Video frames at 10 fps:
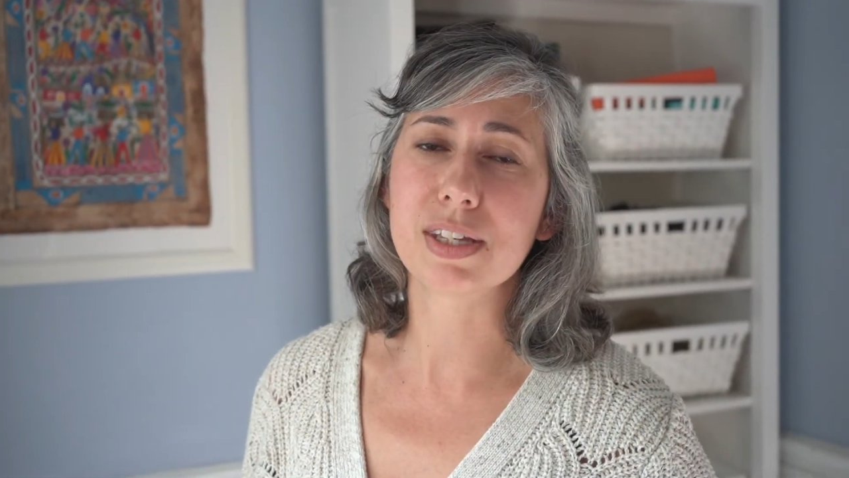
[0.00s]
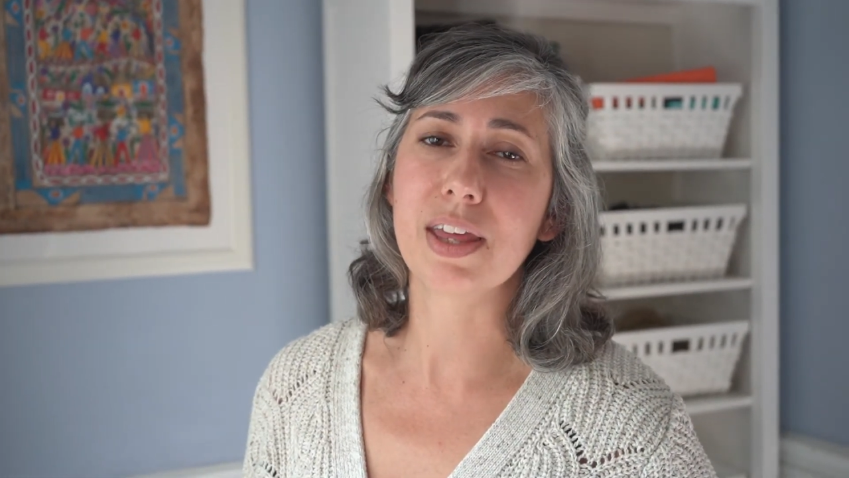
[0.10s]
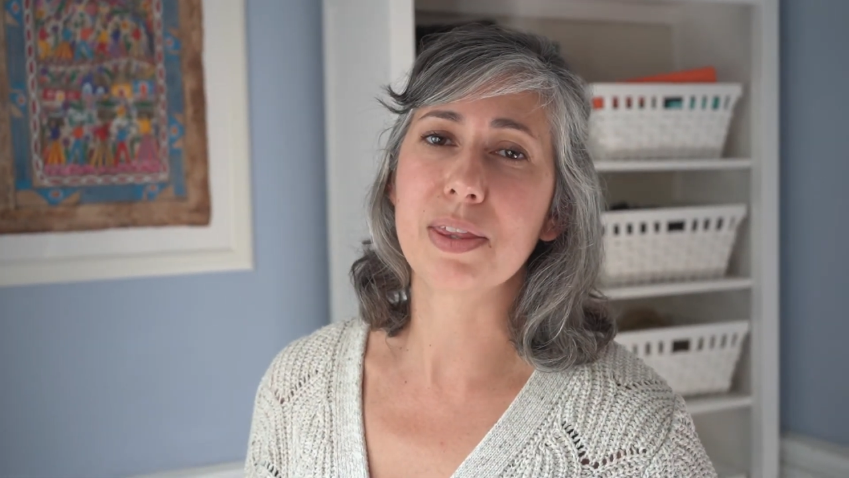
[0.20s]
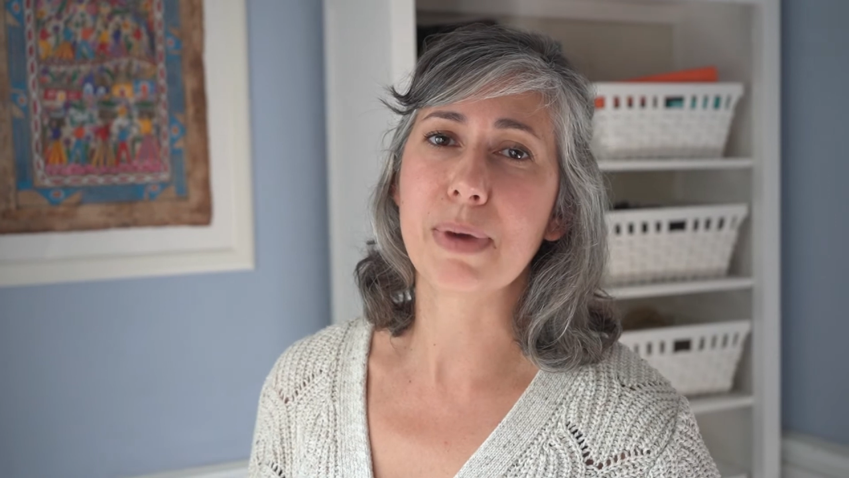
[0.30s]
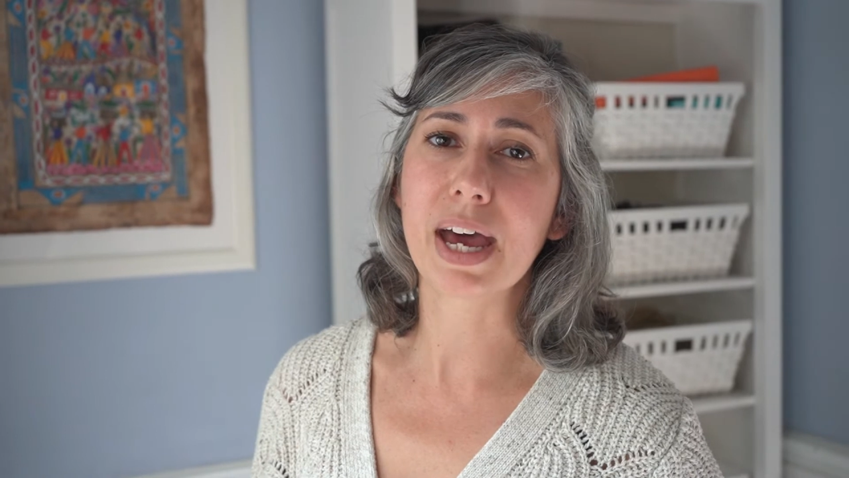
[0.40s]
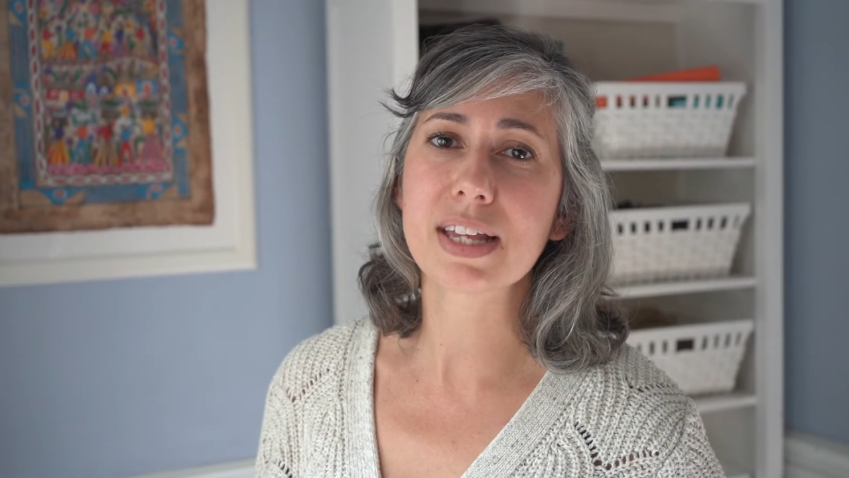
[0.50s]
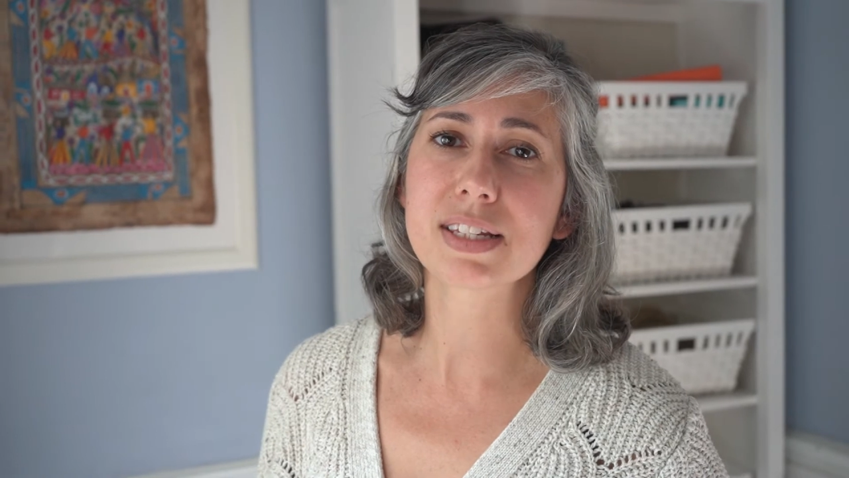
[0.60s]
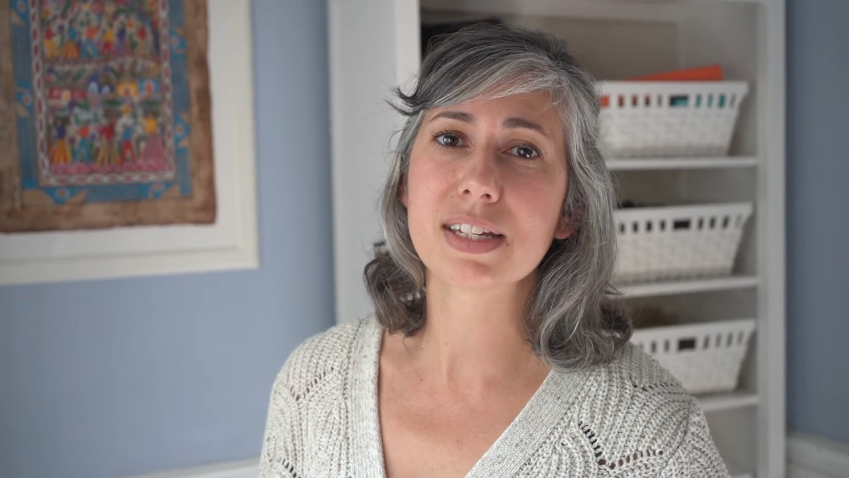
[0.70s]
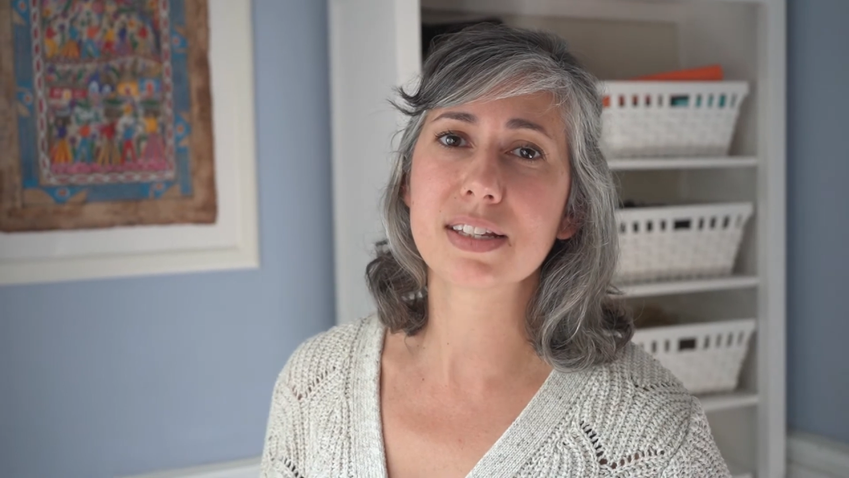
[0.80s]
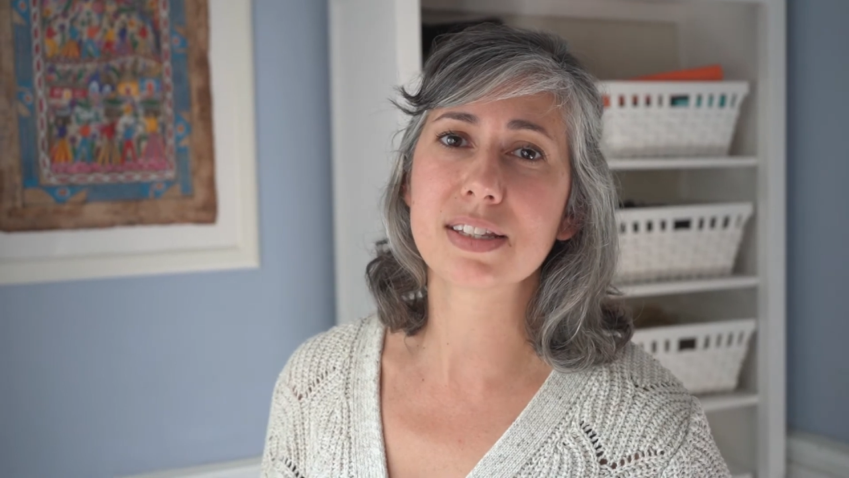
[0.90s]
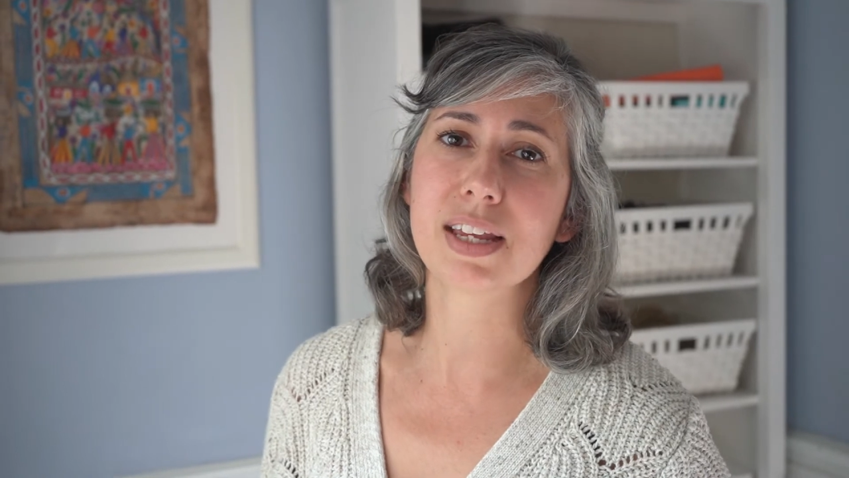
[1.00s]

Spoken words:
and the baskets,